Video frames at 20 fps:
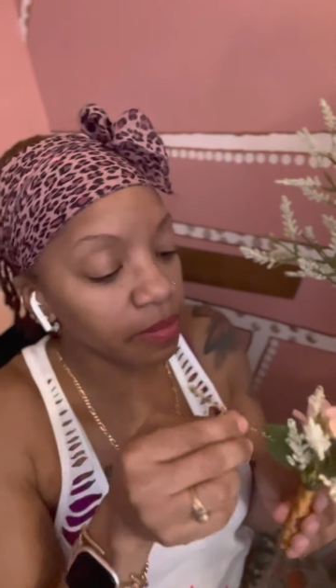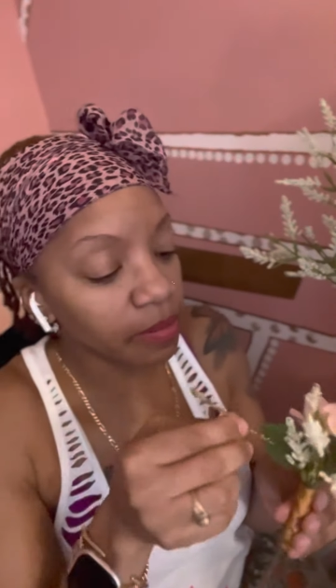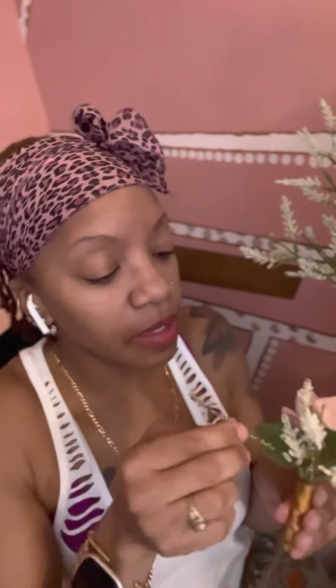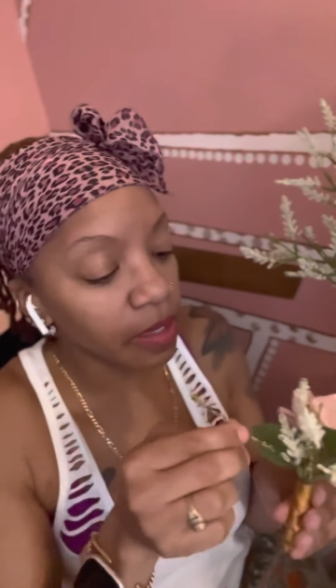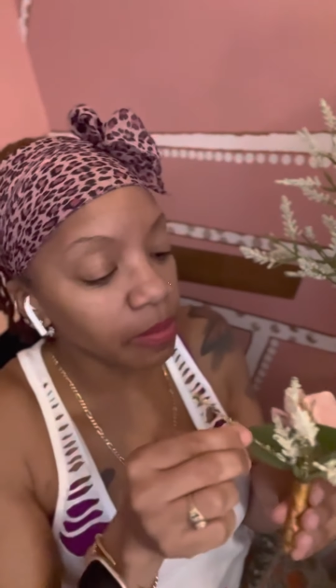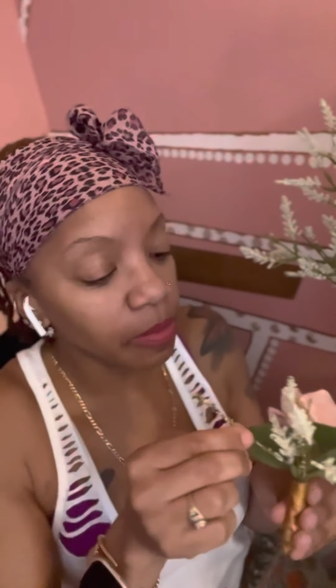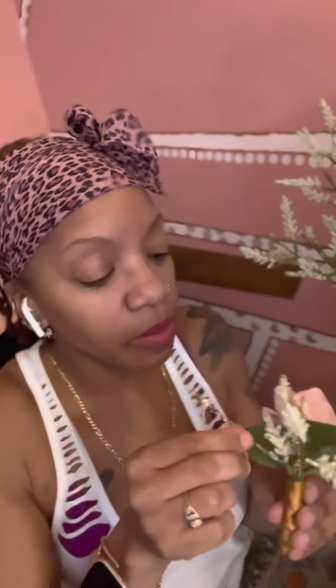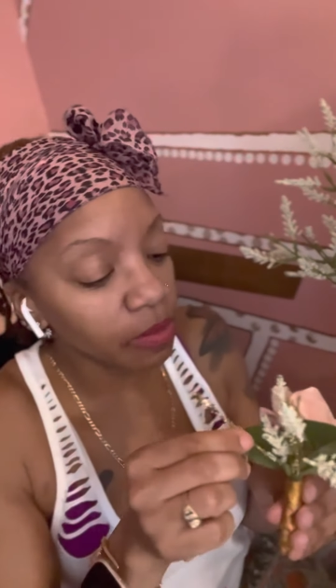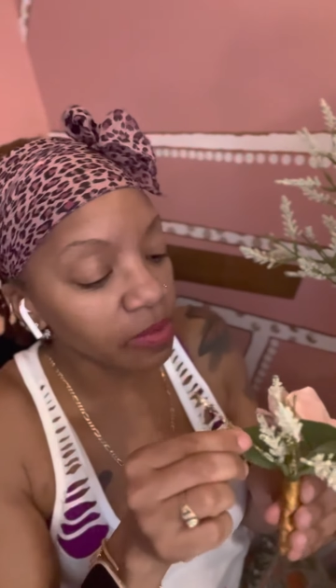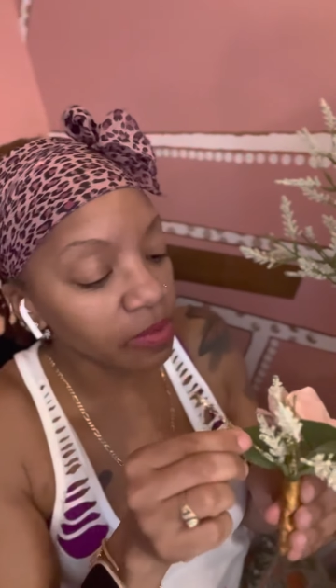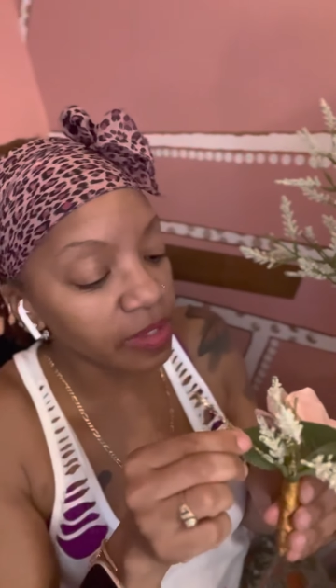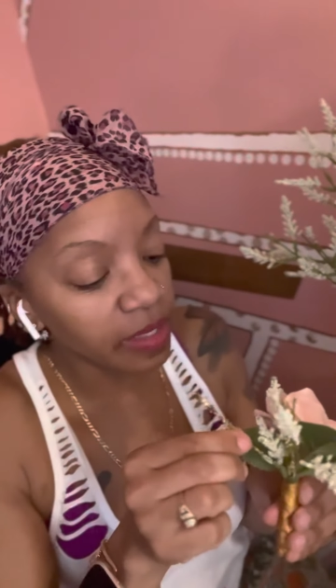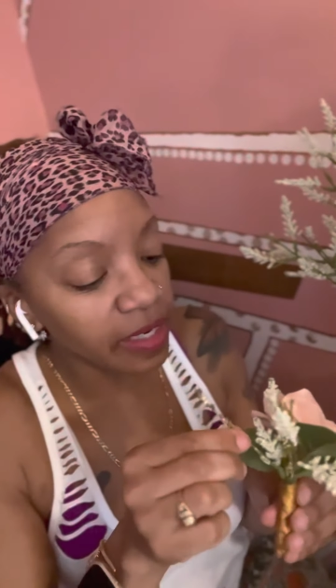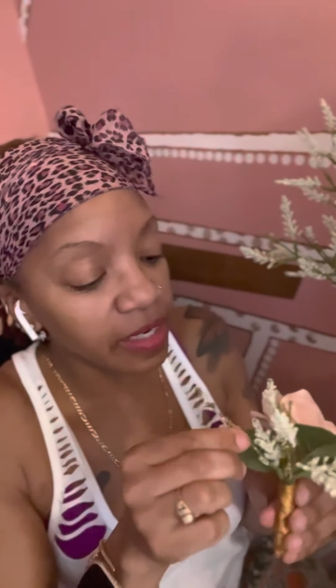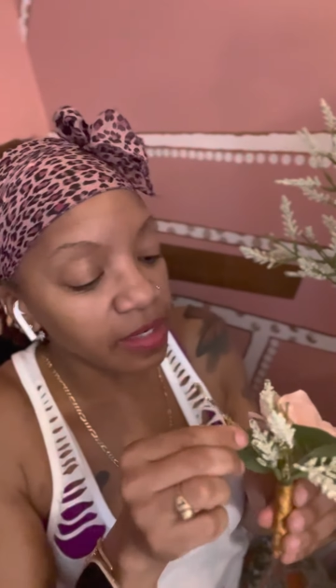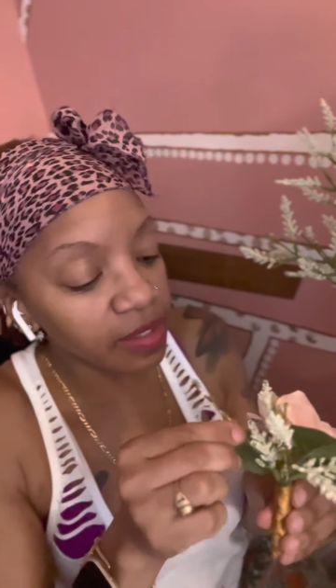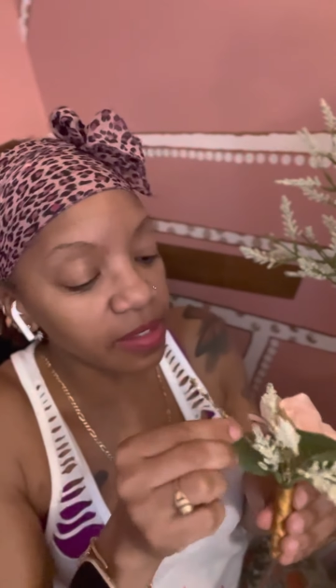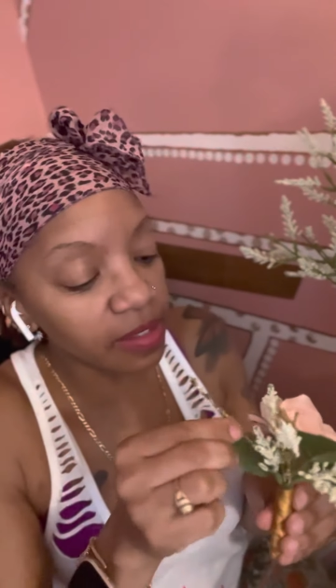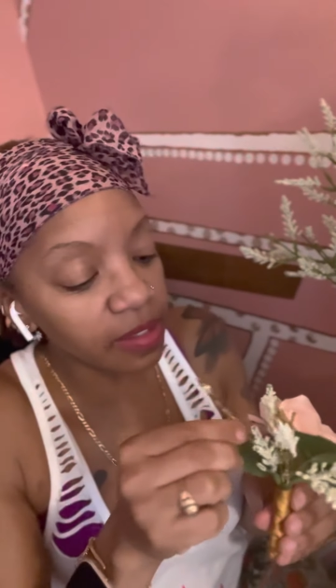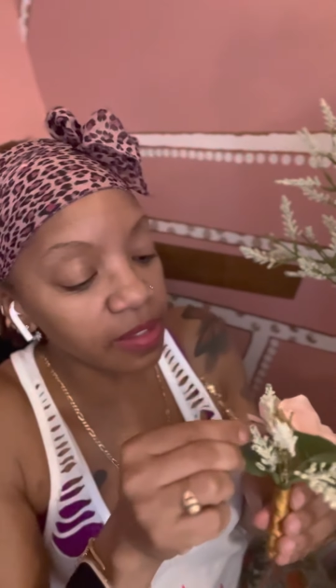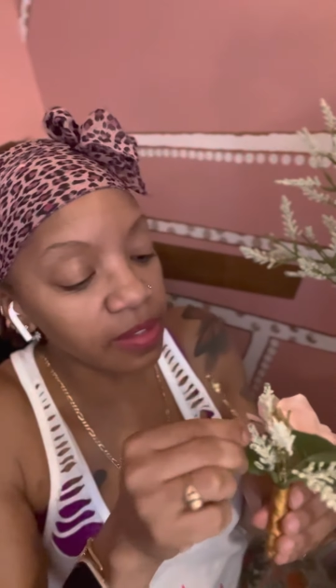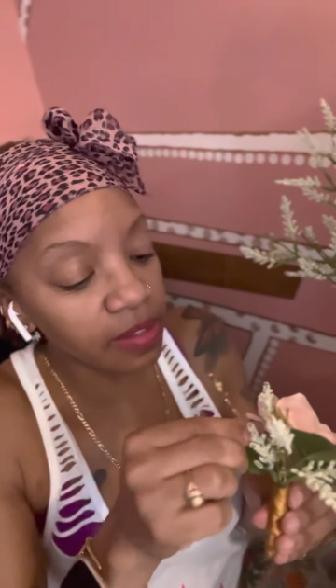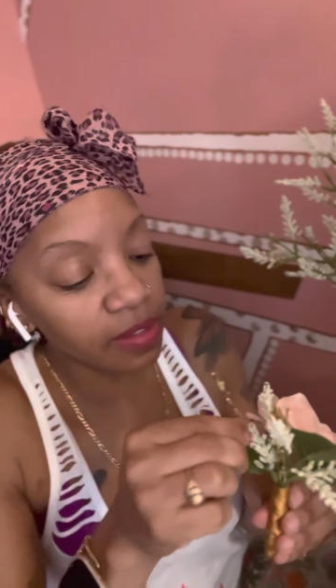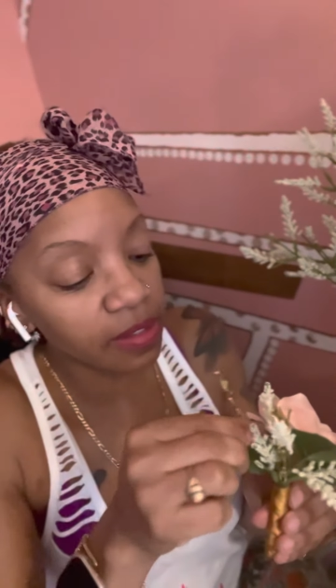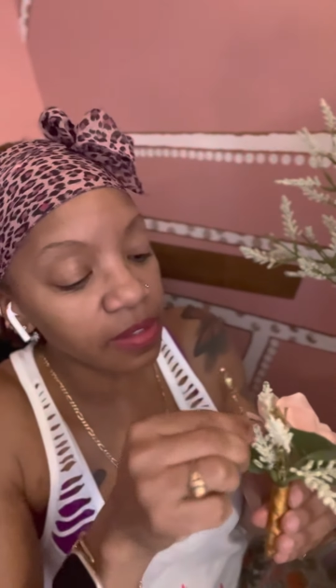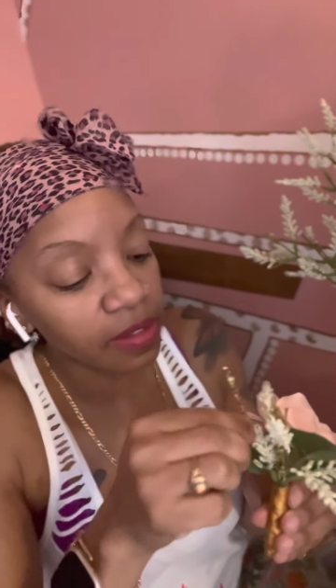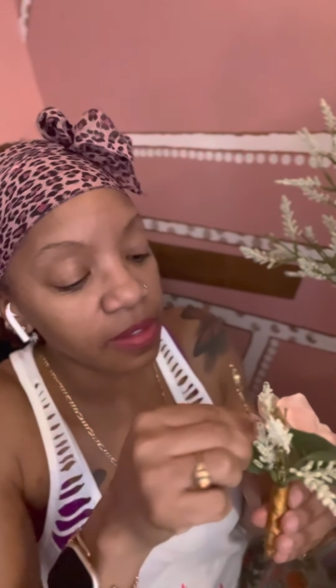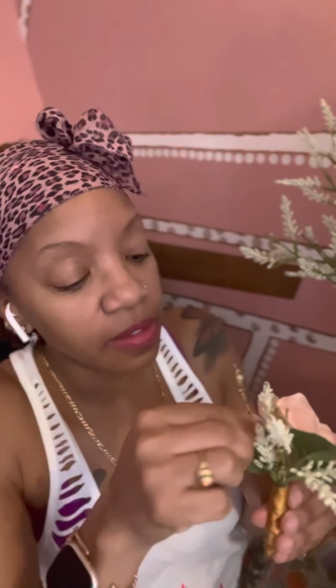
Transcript: and I'm gonna take this.